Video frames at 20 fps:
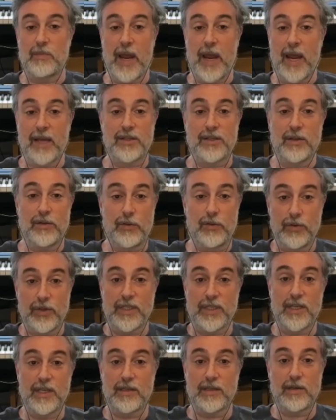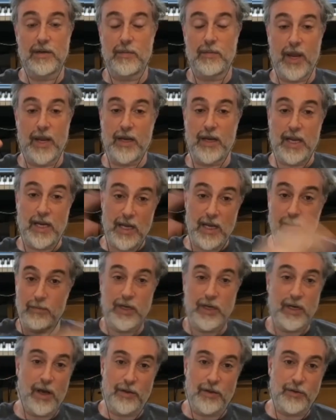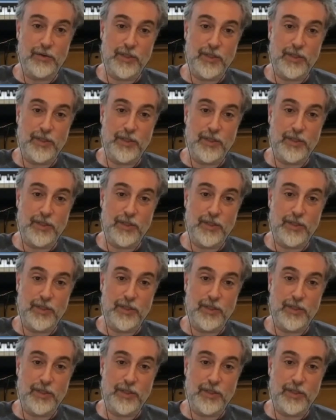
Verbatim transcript: passing through the system and inhibit other